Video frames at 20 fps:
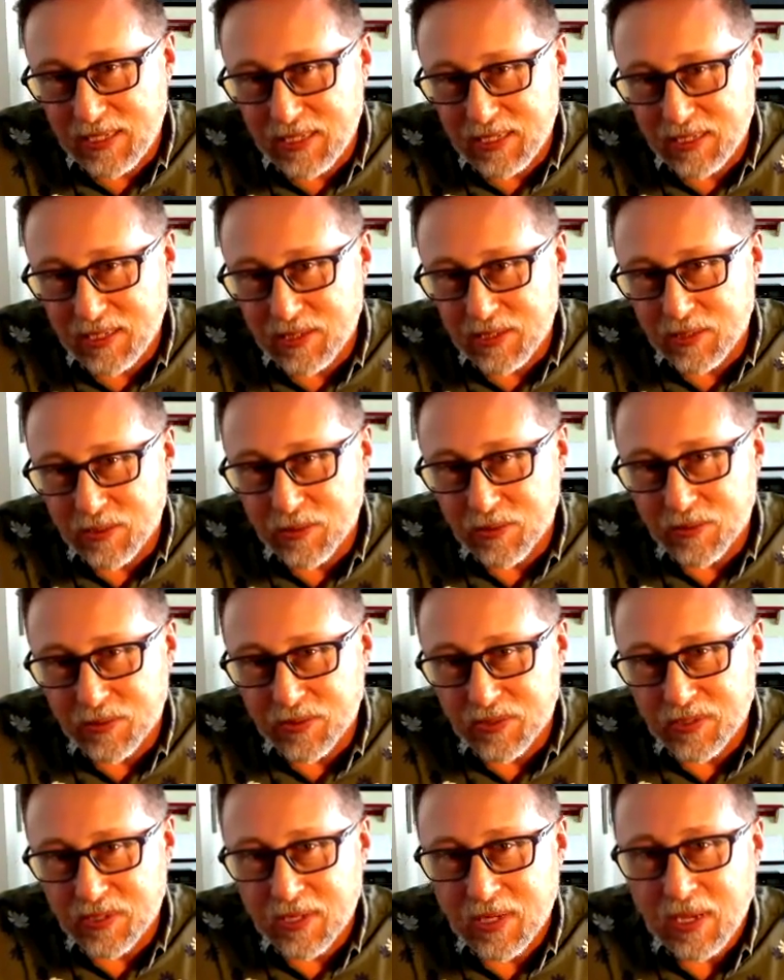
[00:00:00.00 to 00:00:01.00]
to
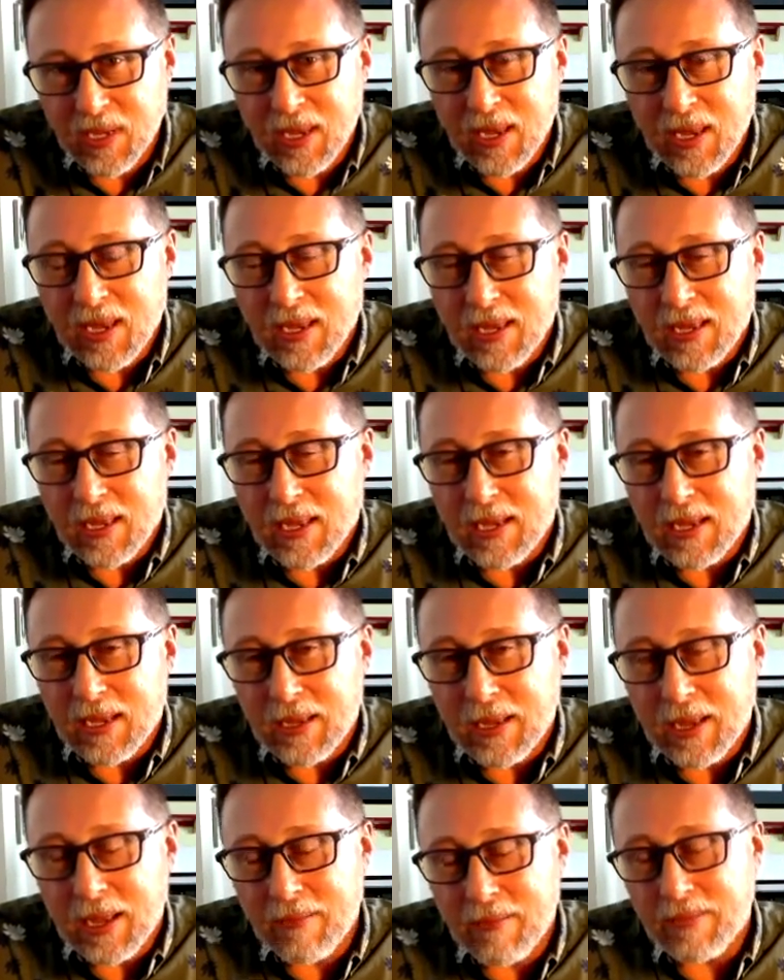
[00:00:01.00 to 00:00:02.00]
use.
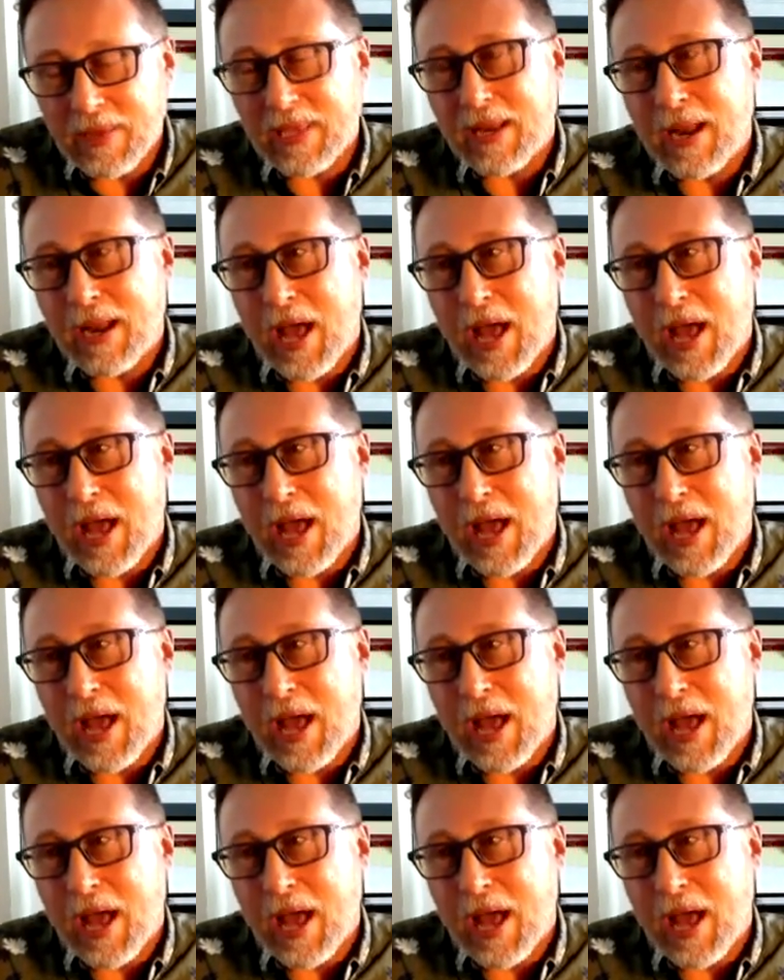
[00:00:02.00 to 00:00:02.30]
I mean,